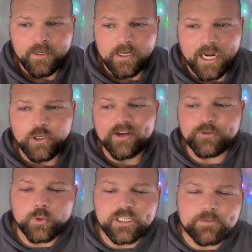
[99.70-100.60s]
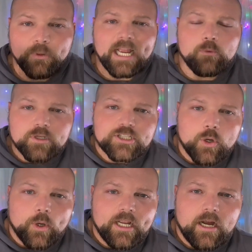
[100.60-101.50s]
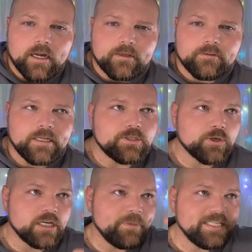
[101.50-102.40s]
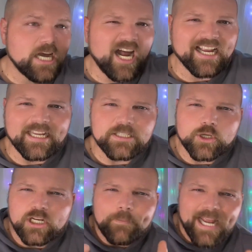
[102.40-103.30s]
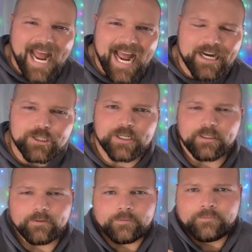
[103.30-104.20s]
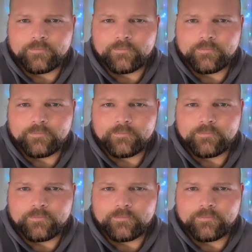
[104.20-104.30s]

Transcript: And you have to explain what's going on. Is there going to be talking? Is there going to be action?